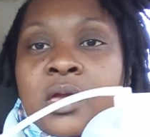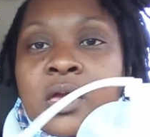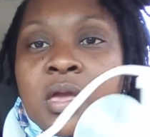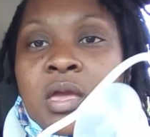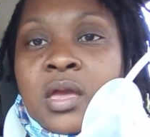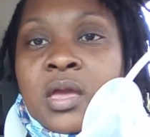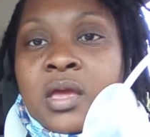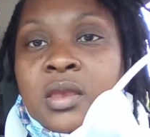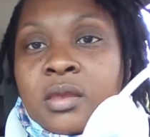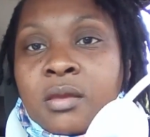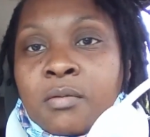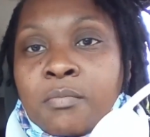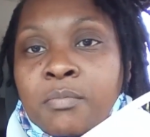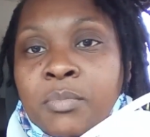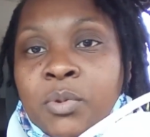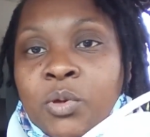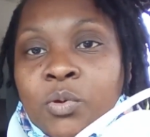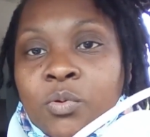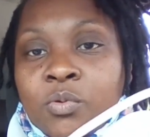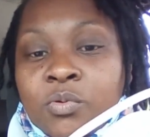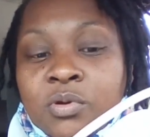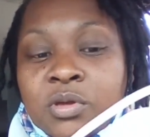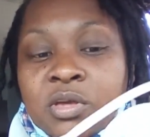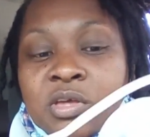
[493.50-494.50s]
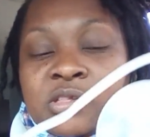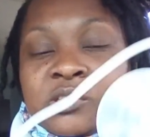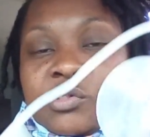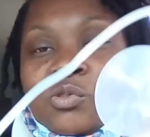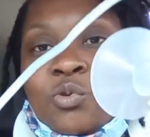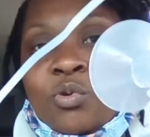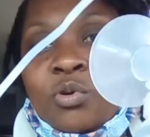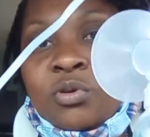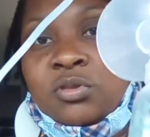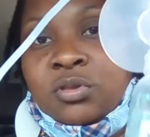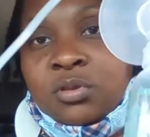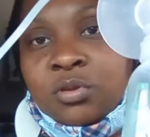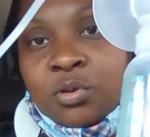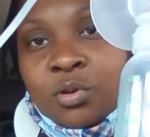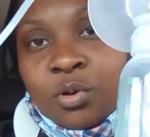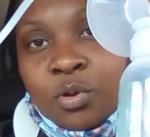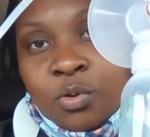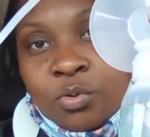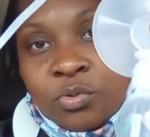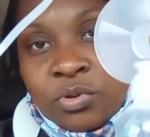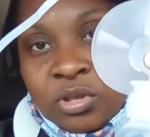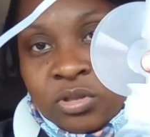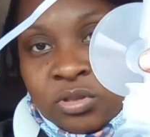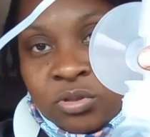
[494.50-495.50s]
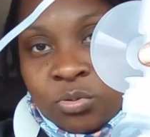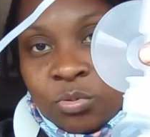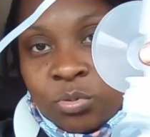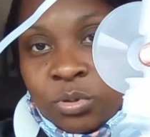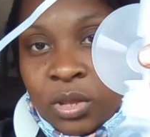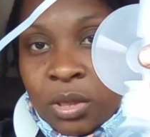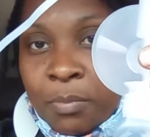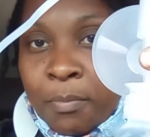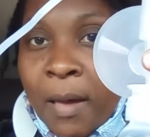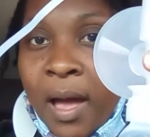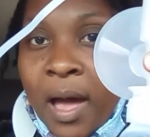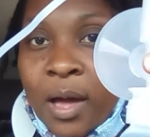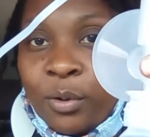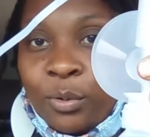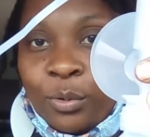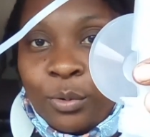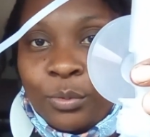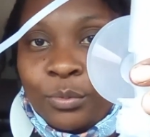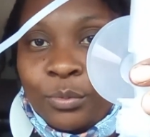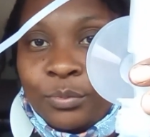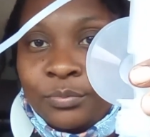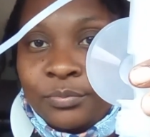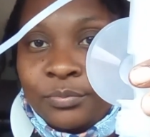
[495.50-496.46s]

and the milk is going to go into the bottle.